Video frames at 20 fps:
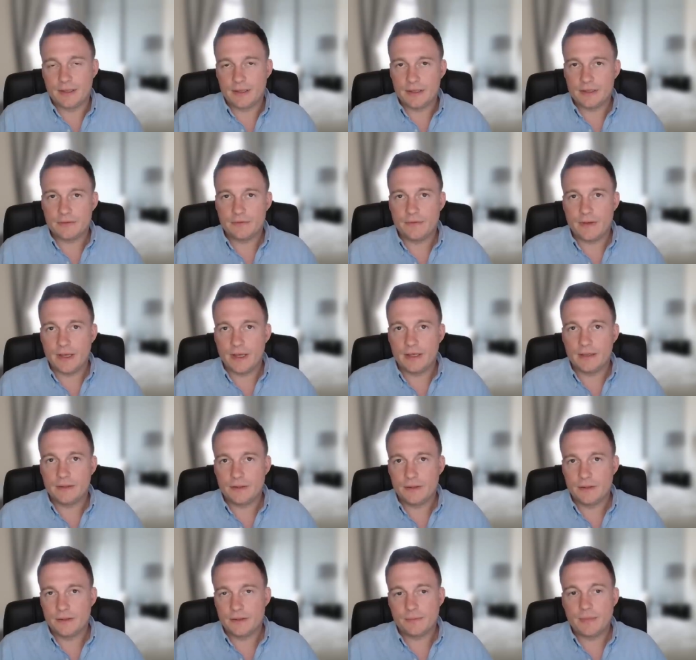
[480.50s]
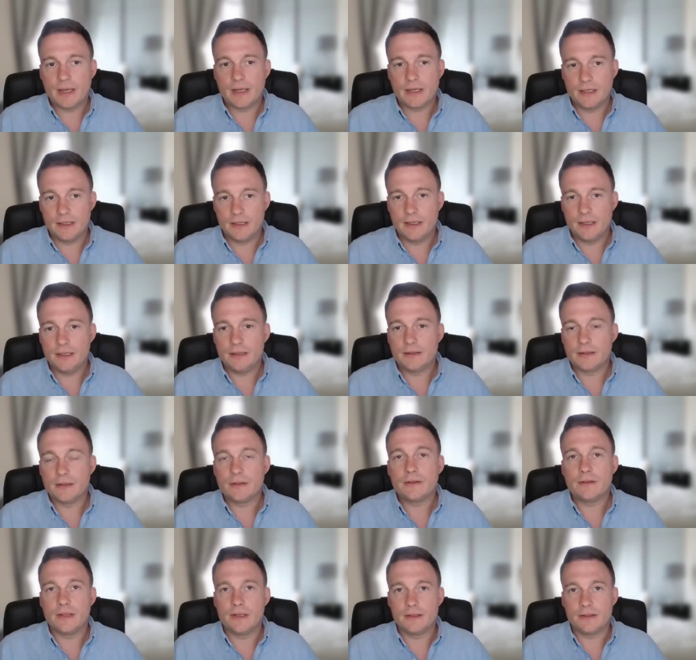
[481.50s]
I think it's fair to speculate
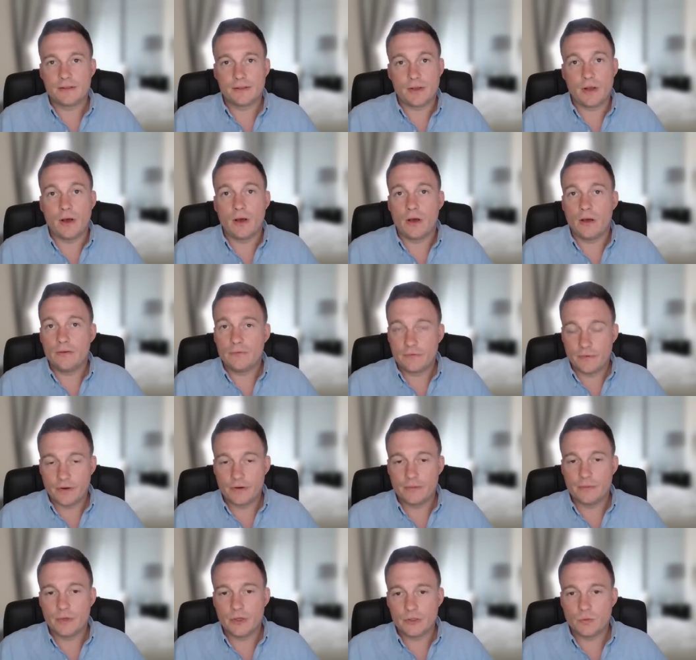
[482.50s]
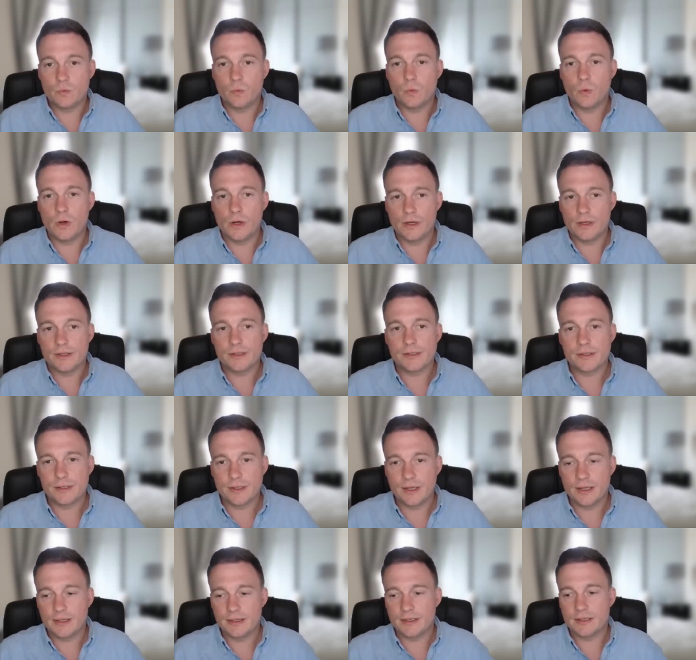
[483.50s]
that things are very much worse
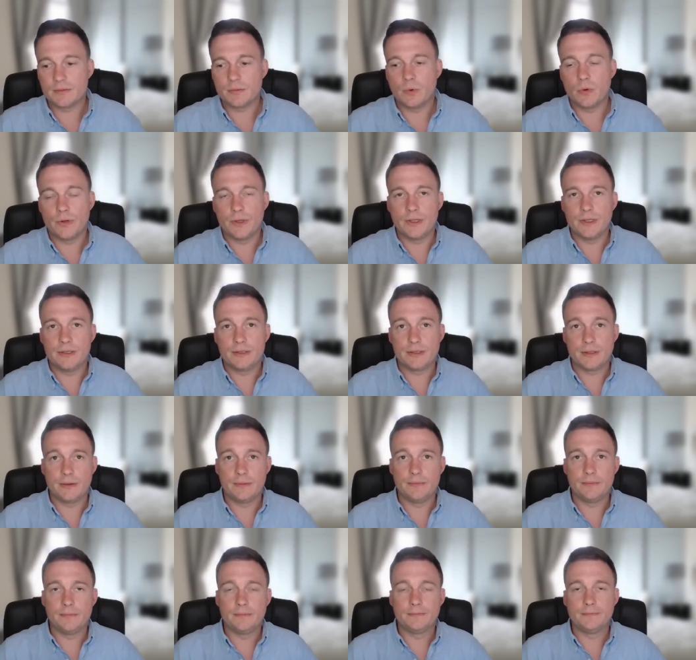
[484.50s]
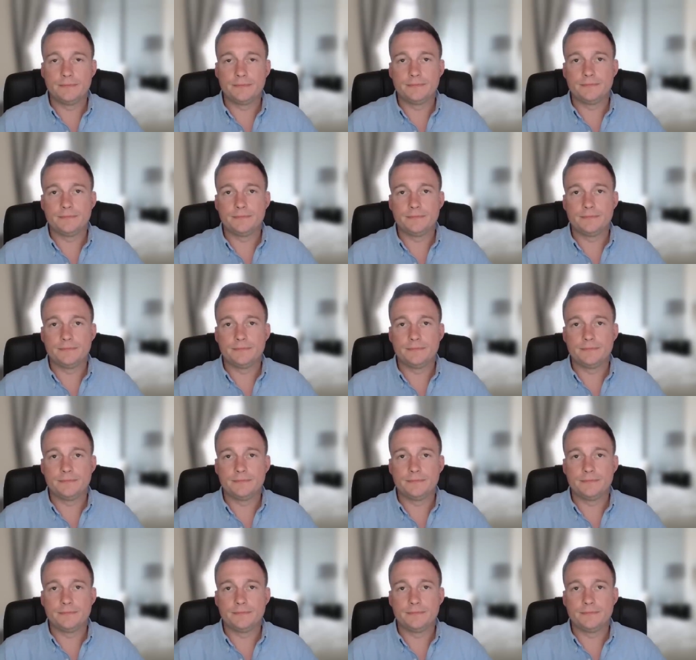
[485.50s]
at this point in time.